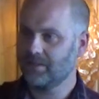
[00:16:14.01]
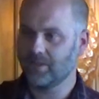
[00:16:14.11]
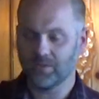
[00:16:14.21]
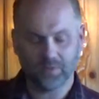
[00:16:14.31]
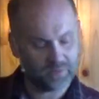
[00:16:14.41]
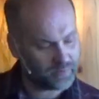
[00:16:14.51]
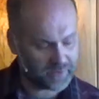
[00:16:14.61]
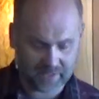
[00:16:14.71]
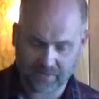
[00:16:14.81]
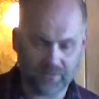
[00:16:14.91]
You
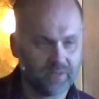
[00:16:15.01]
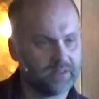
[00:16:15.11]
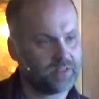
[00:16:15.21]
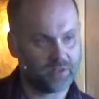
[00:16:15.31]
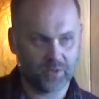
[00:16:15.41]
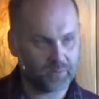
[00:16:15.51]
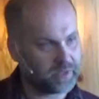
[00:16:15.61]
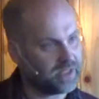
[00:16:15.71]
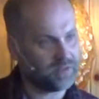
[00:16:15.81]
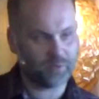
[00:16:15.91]
believe, you don't
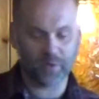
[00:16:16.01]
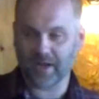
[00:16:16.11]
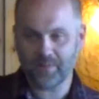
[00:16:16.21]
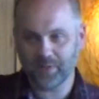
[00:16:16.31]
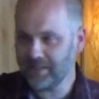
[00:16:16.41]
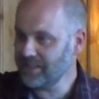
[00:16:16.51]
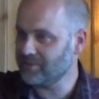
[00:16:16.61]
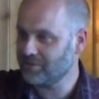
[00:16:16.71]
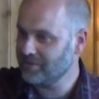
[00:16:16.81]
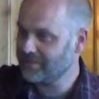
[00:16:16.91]
believe what I
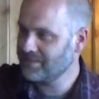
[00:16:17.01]
believe.